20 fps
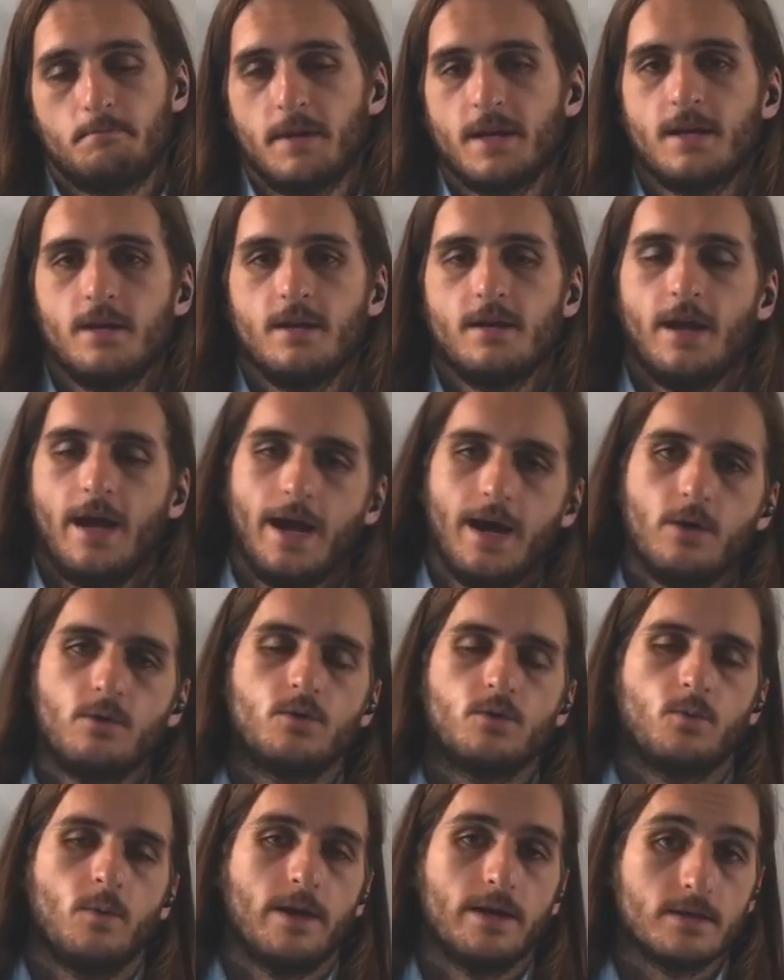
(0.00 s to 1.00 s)
picking
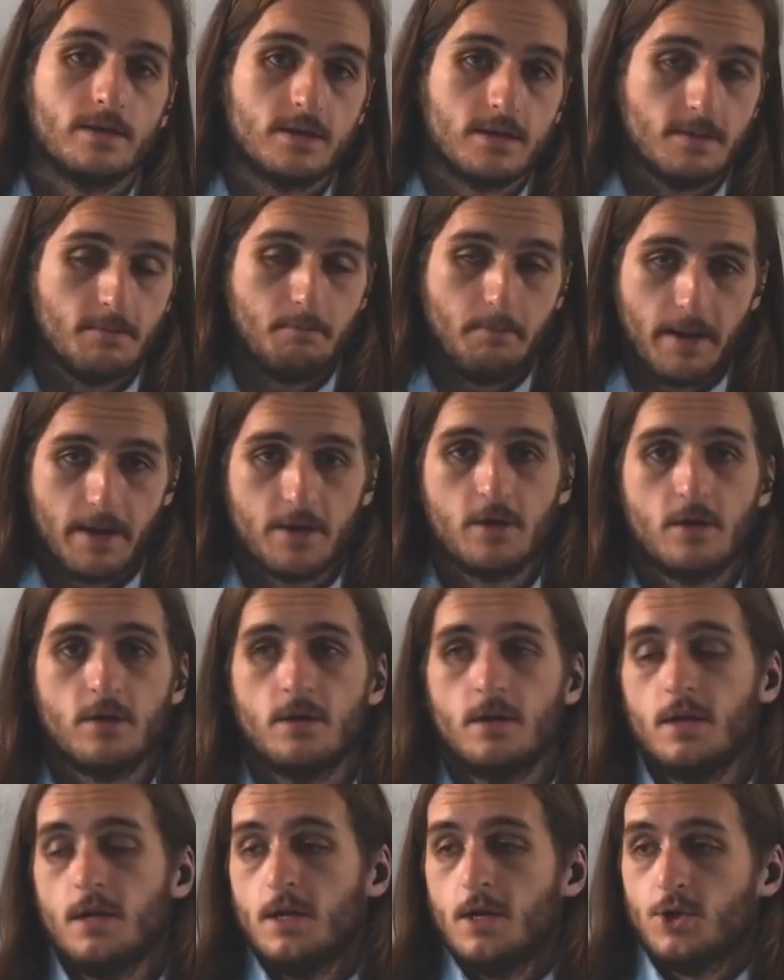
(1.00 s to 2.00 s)
out ways to
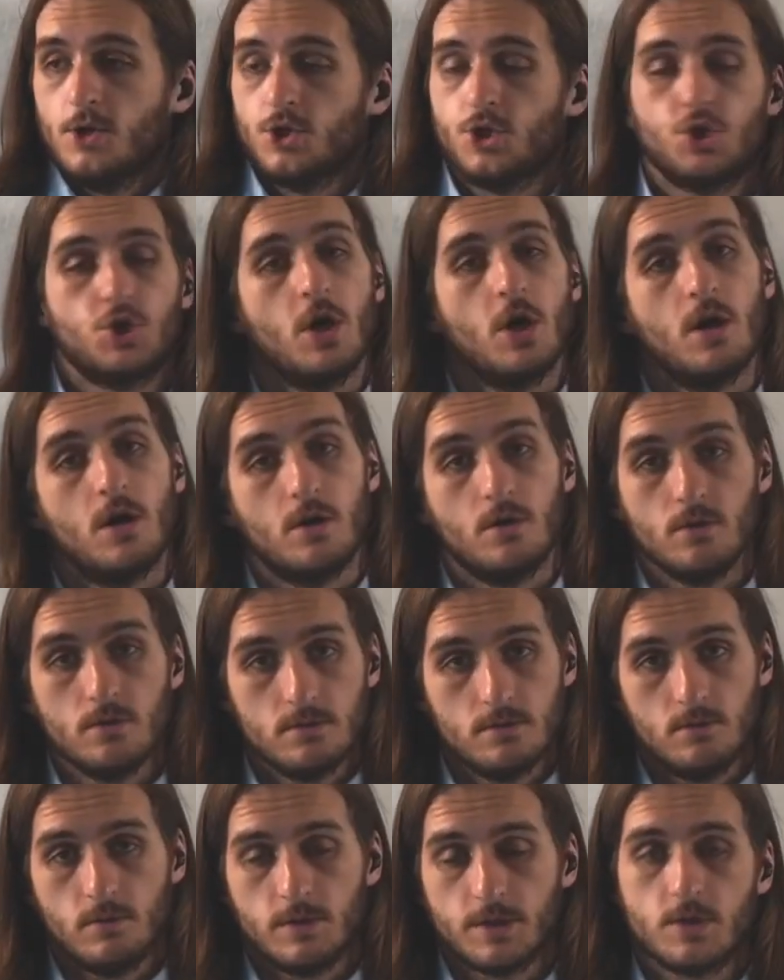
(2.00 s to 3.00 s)
better
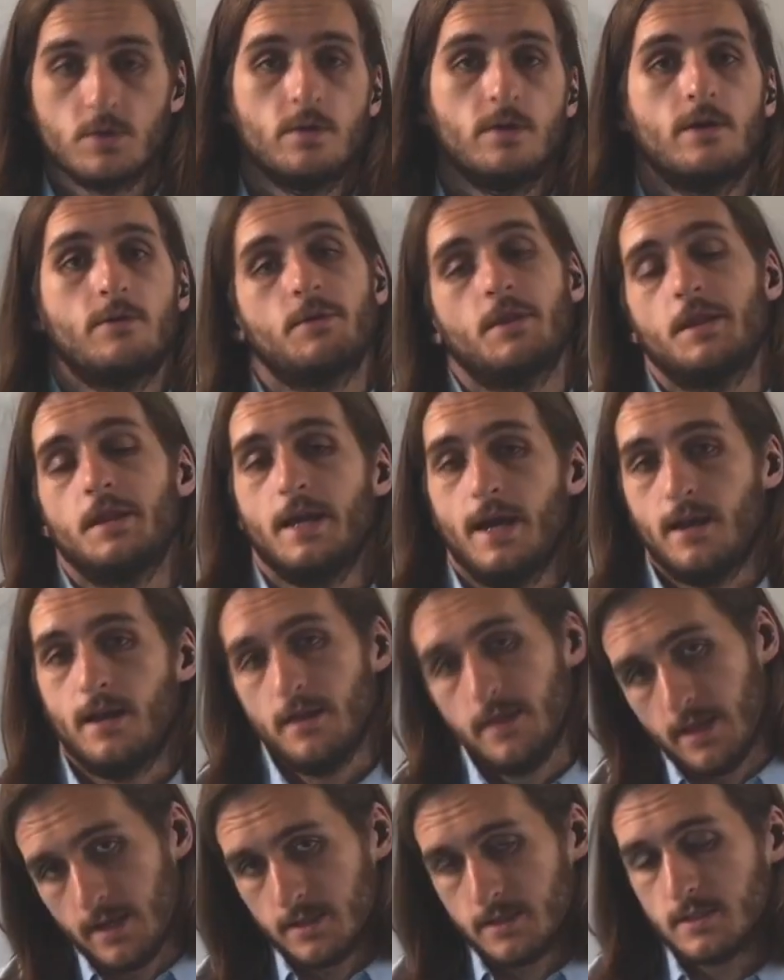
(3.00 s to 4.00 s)
show what's going on with the data.
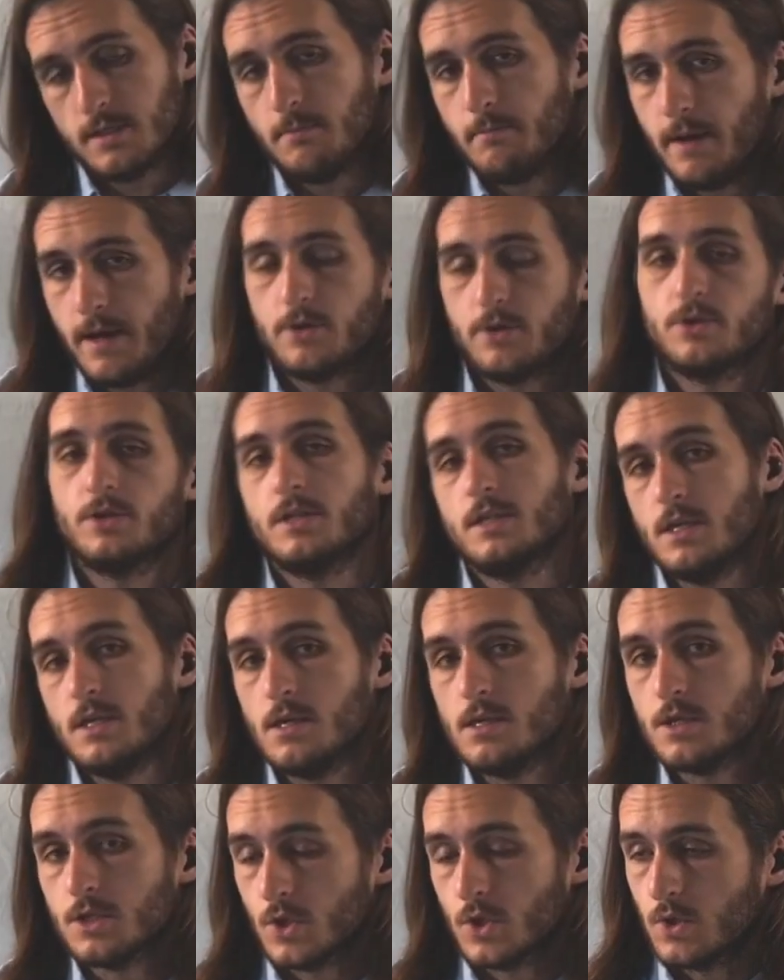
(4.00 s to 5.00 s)
That is, to better
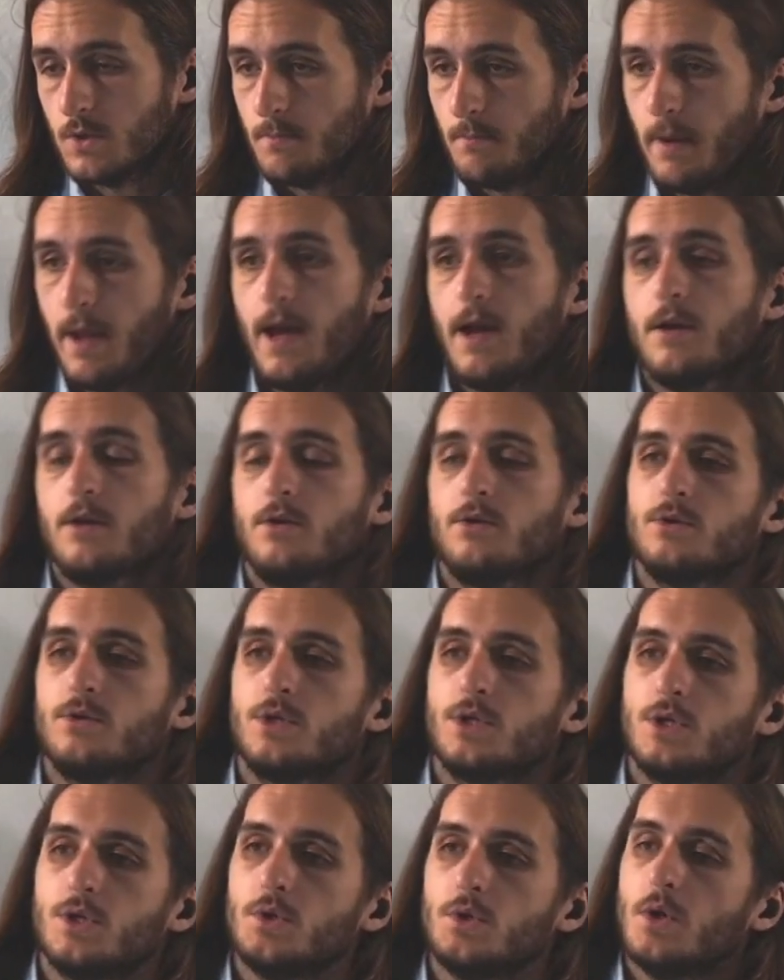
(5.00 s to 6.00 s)
see certain
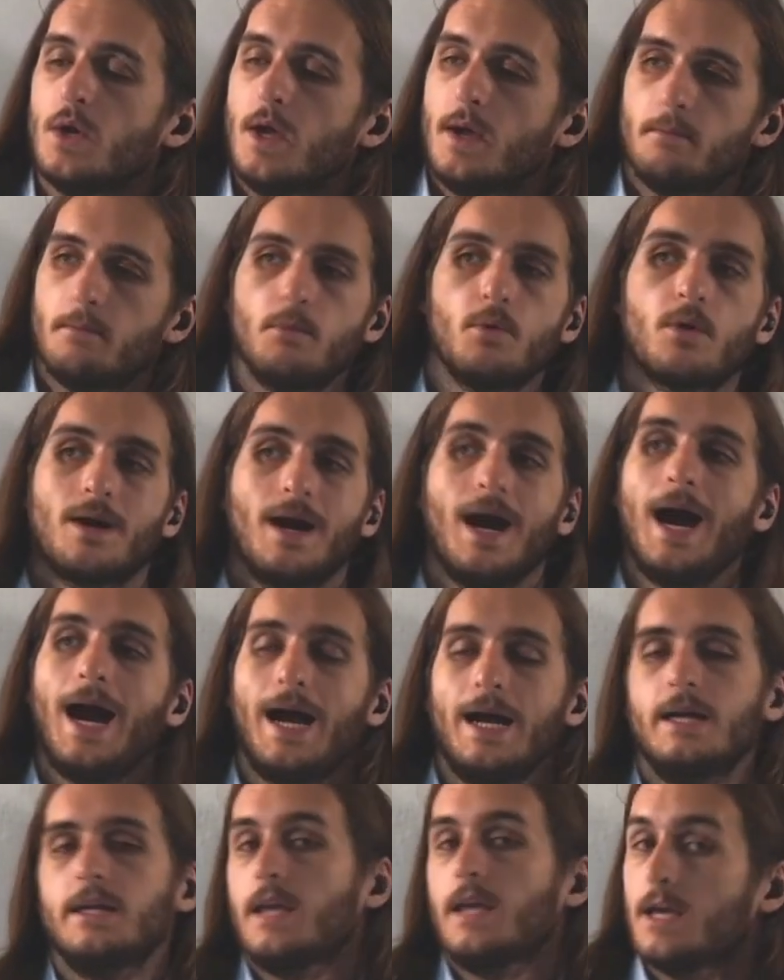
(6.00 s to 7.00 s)
patterns, to more
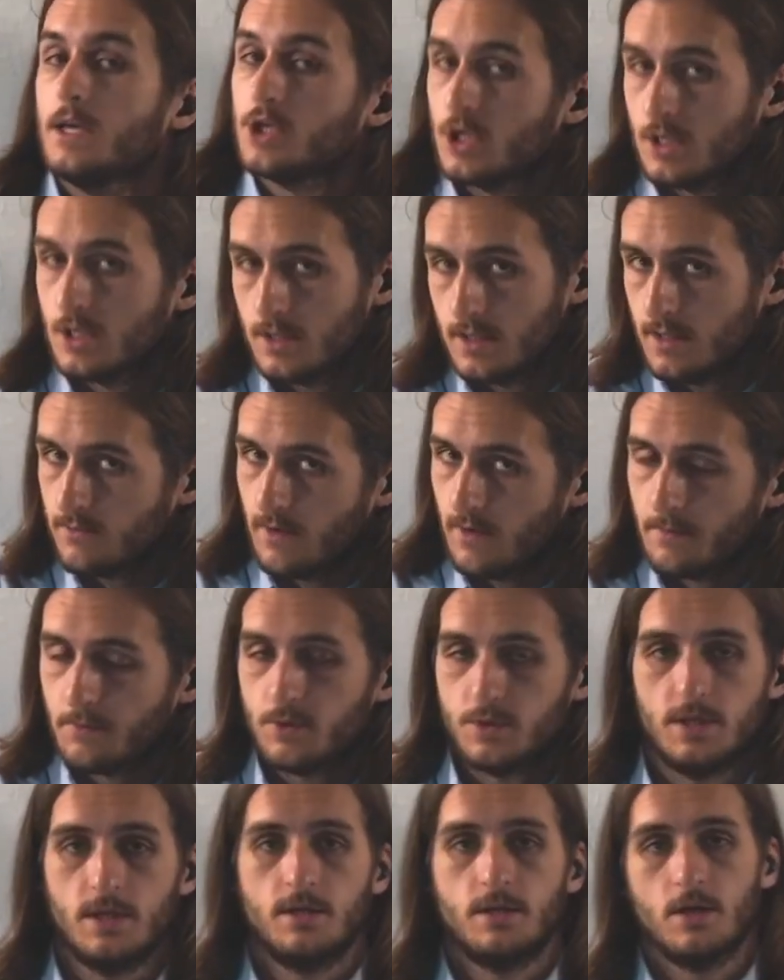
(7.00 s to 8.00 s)
eye-catchingly
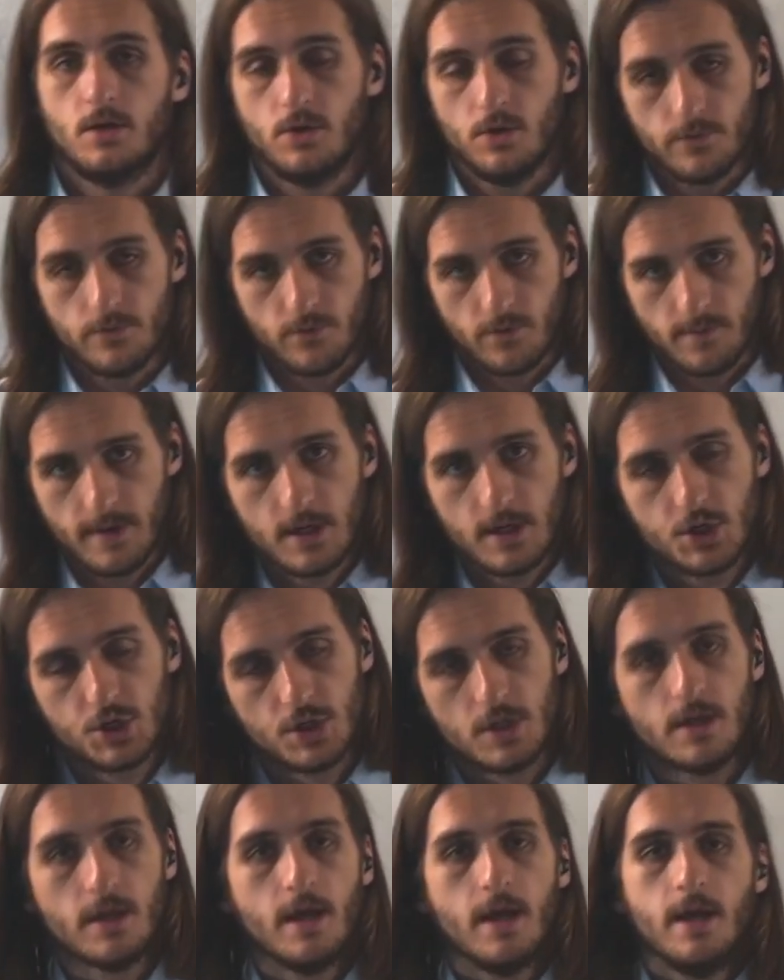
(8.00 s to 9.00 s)
represent our
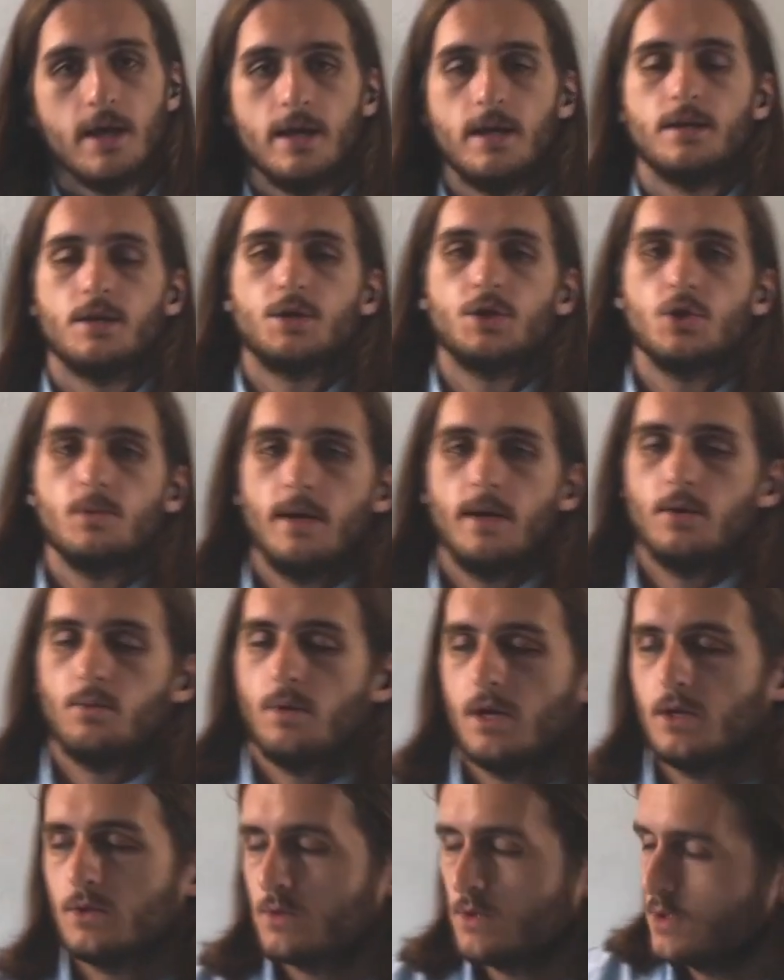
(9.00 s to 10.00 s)
information. And the two main
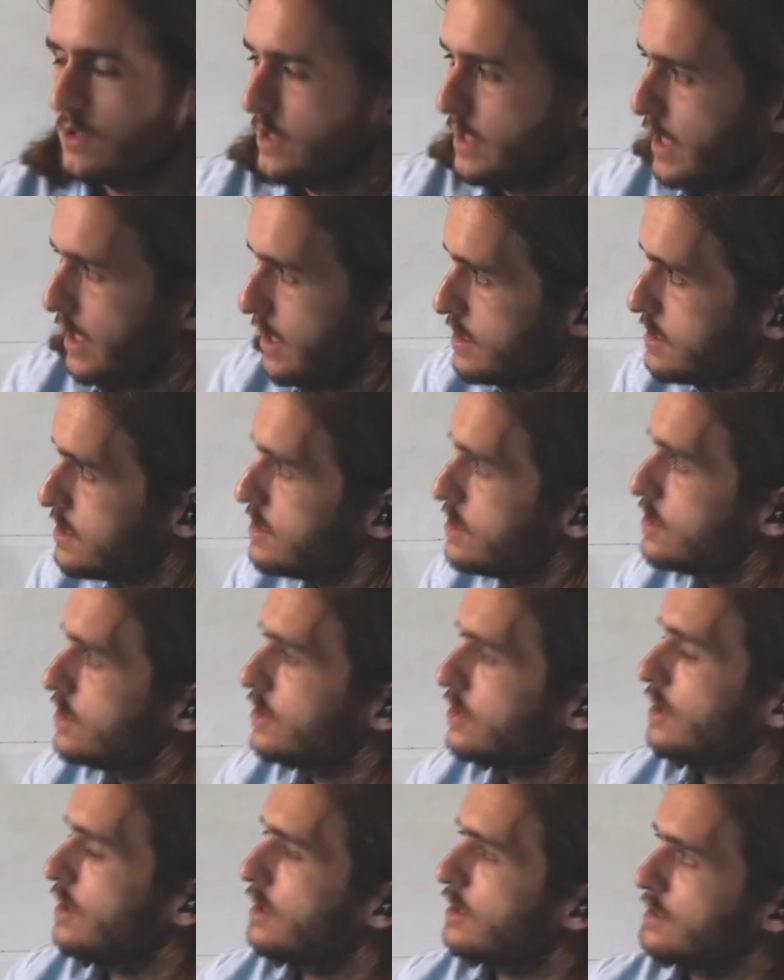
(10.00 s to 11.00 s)
ways we're going to look at it
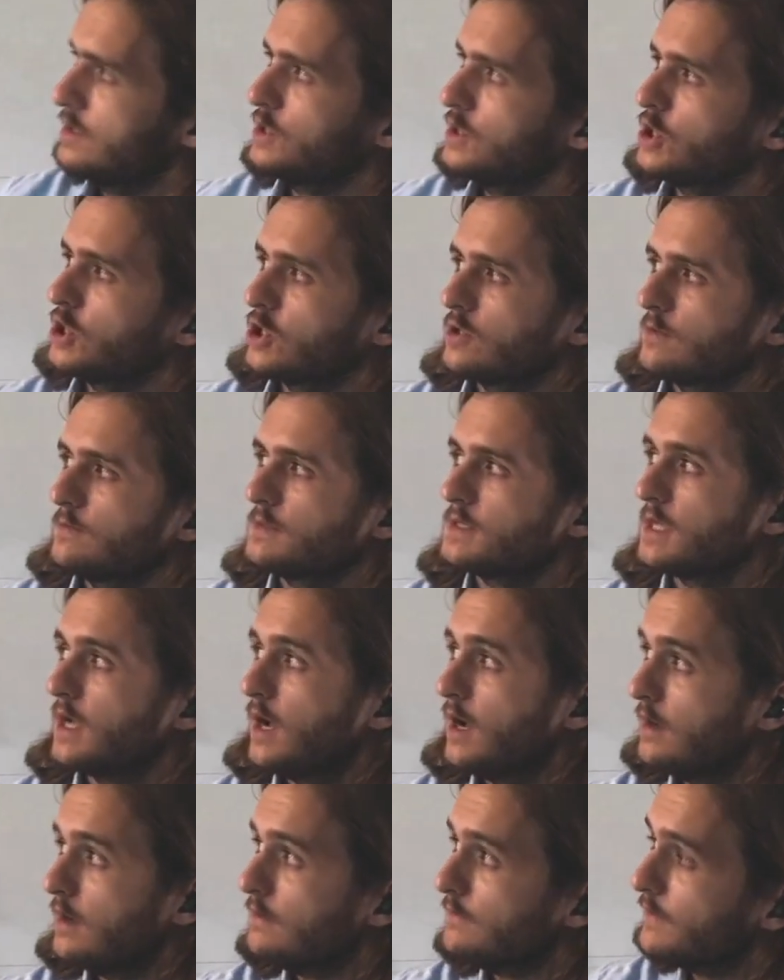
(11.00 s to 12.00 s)
here are in terms
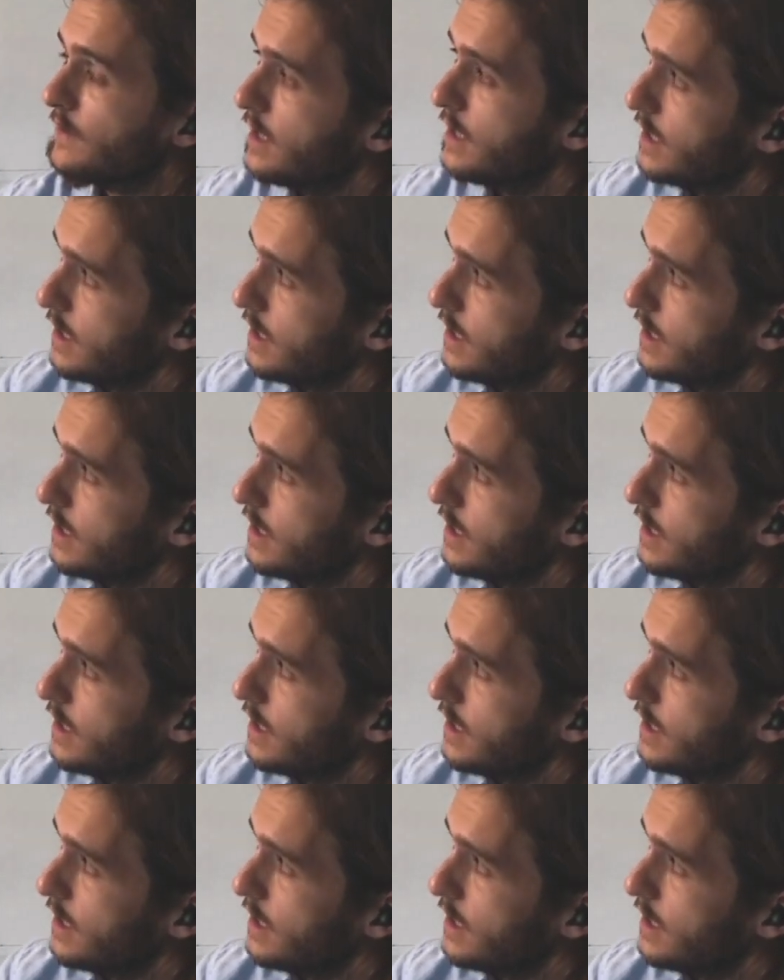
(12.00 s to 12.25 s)
of